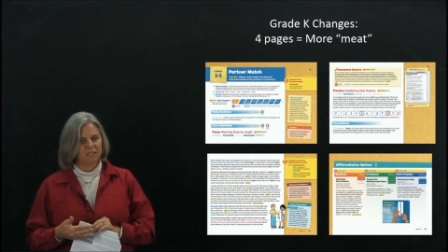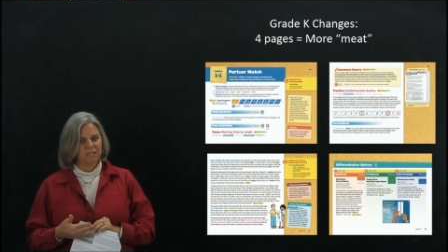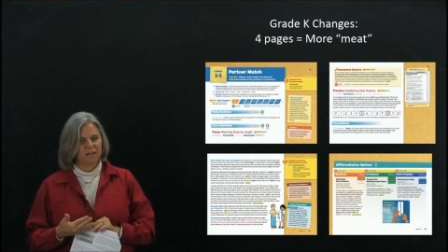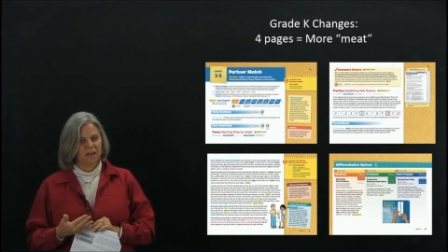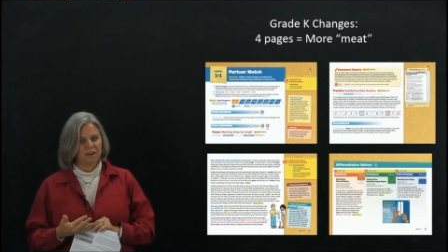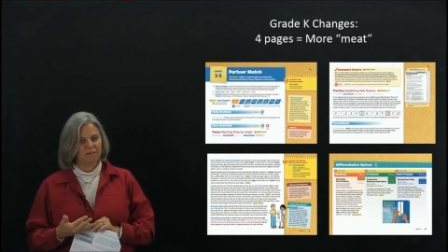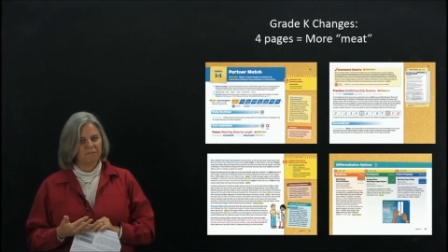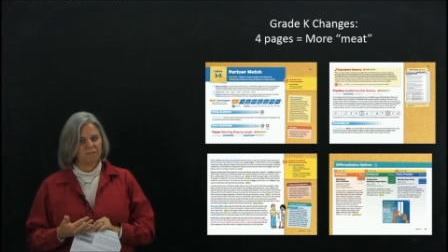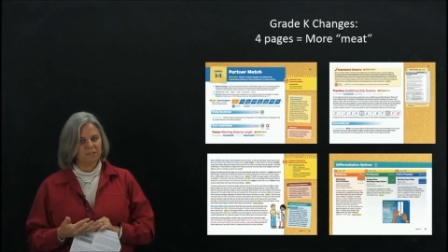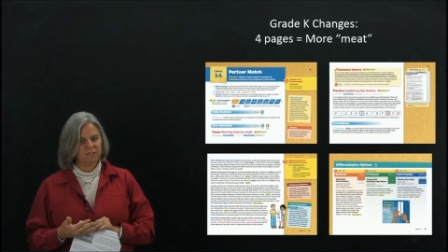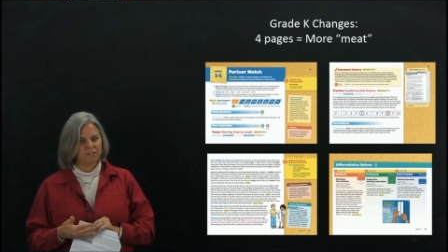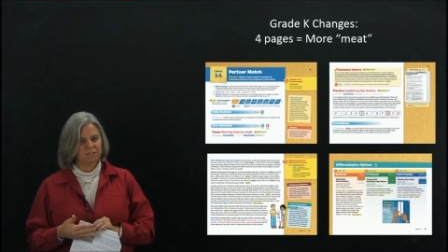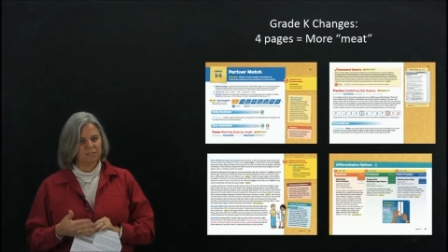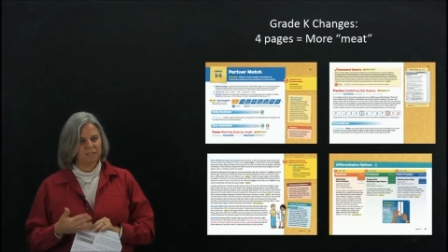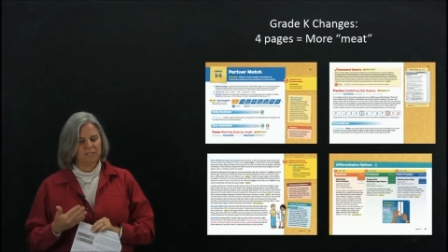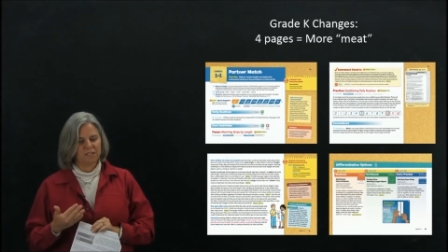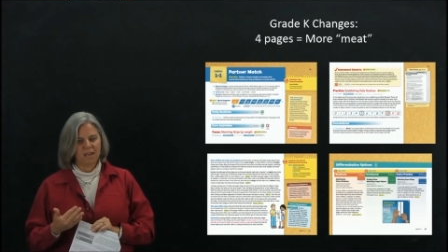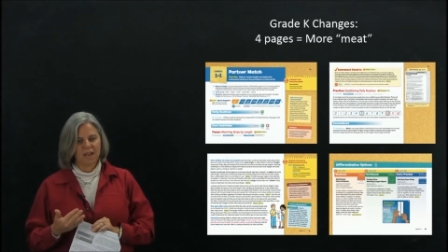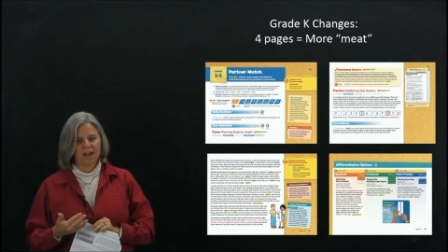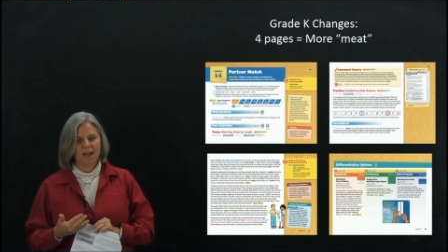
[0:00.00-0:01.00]
And
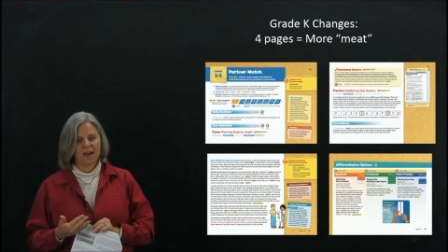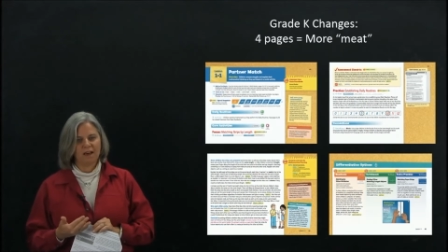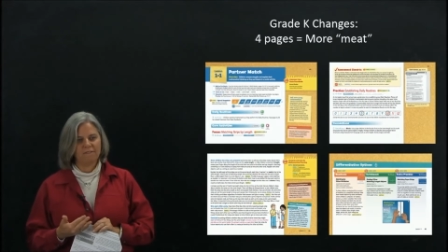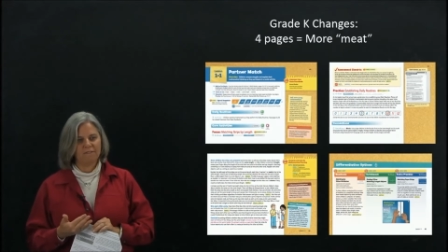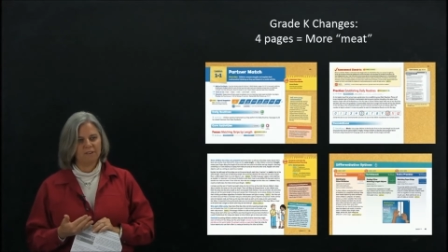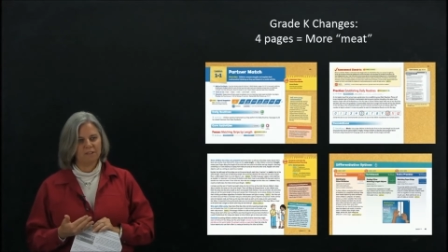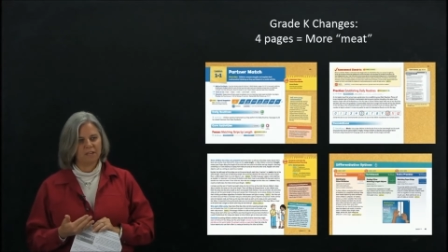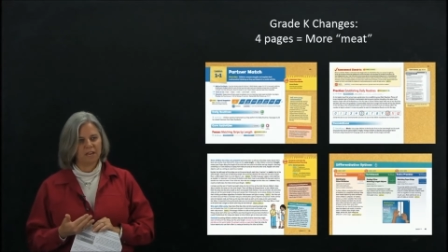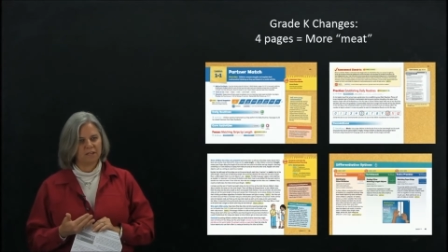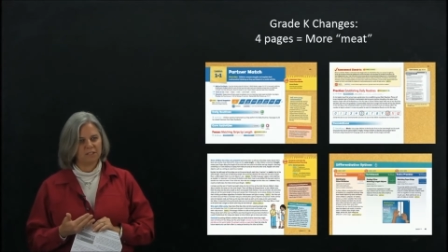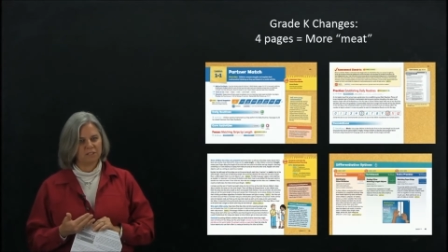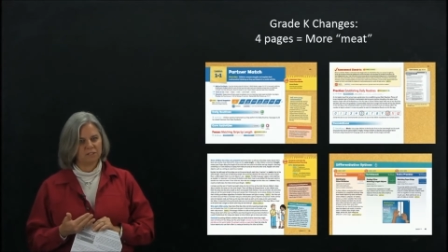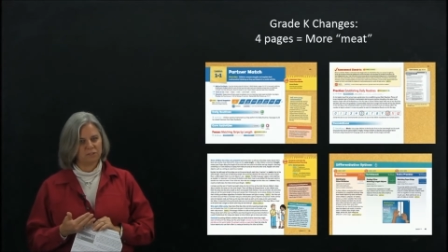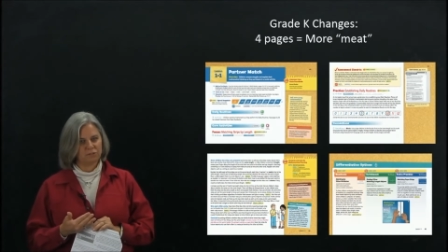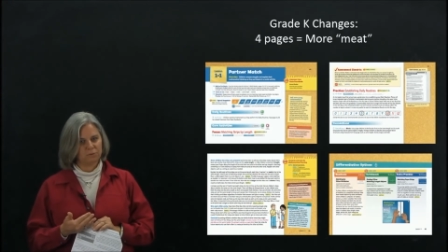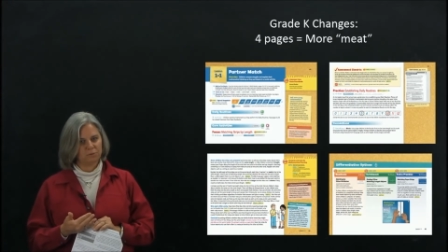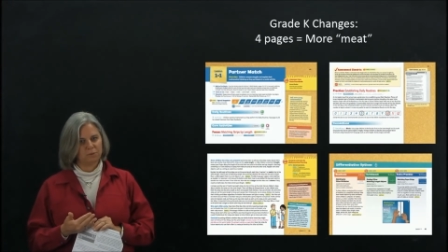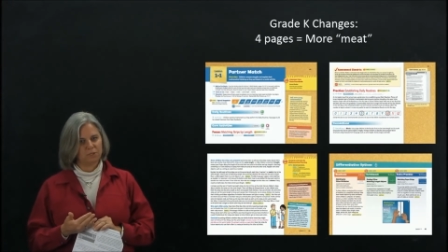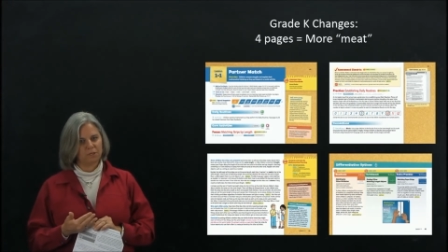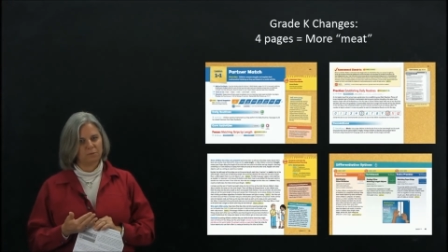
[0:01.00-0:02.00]
obviously having that
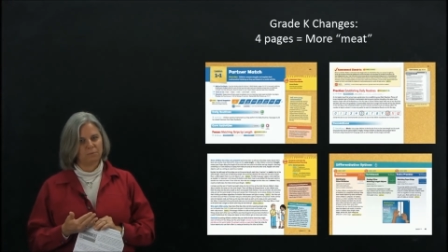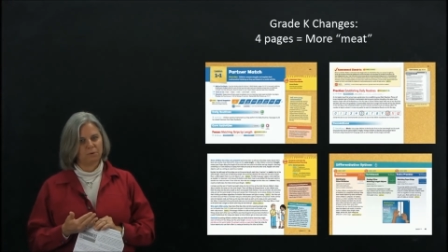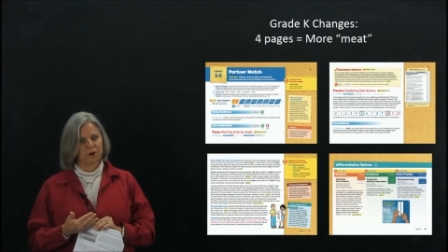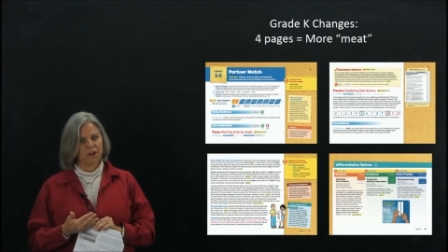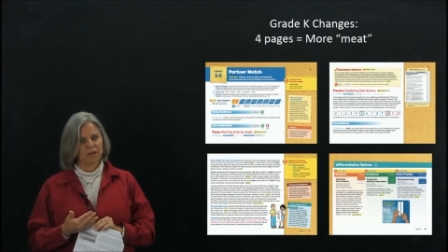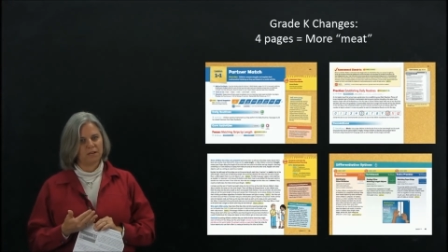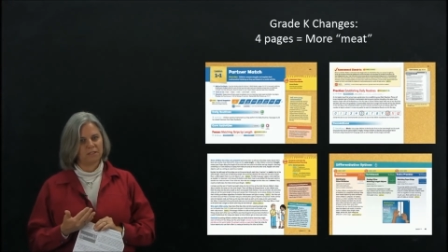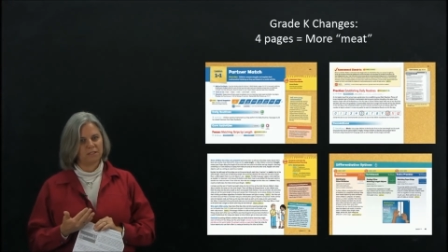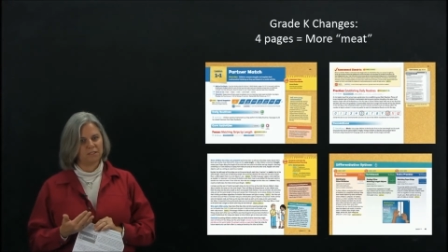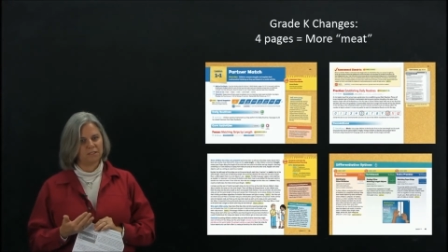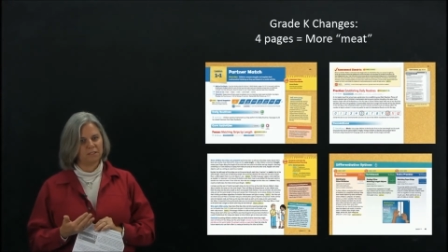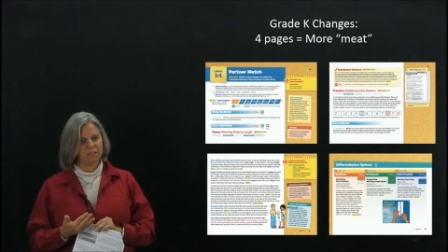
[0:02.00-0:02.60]
distributed practice